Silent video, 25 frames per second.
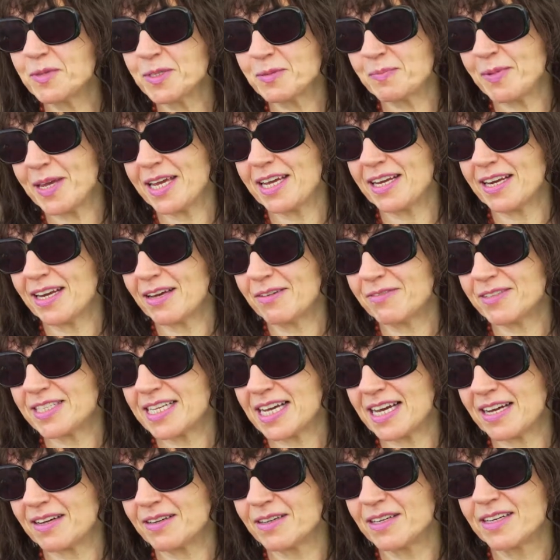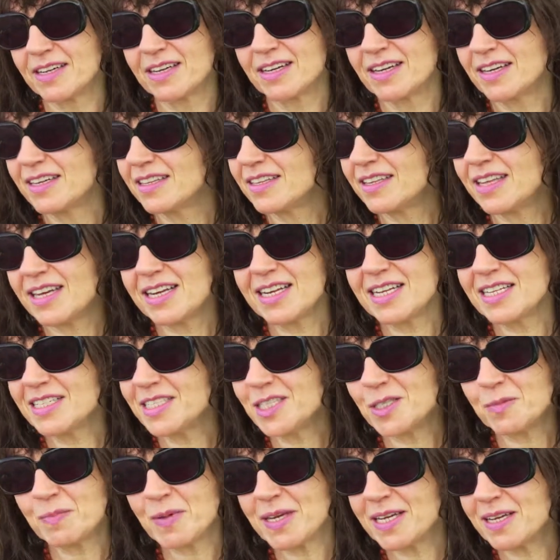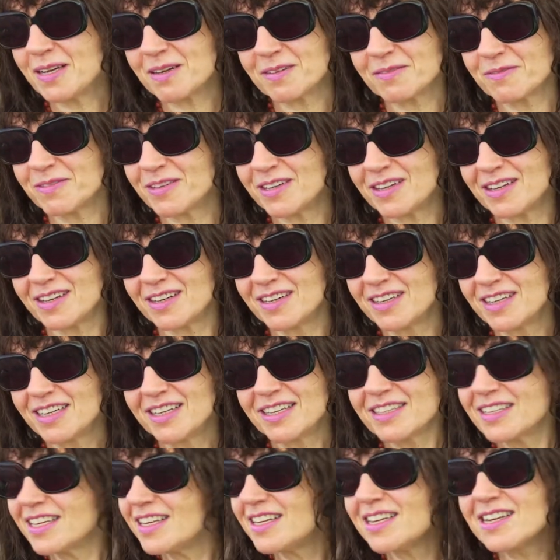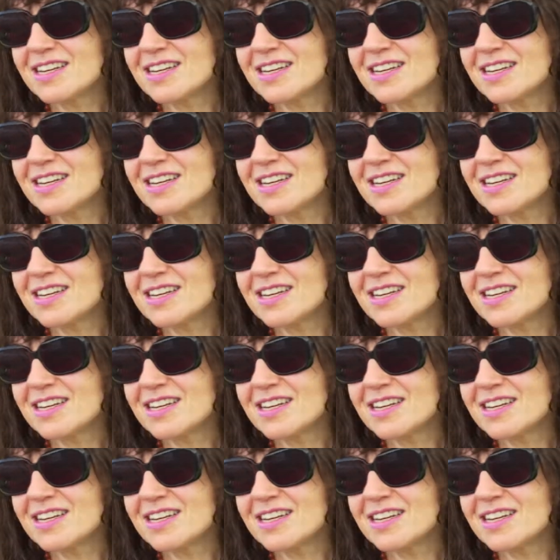was being left out, they didn't speak up for her. They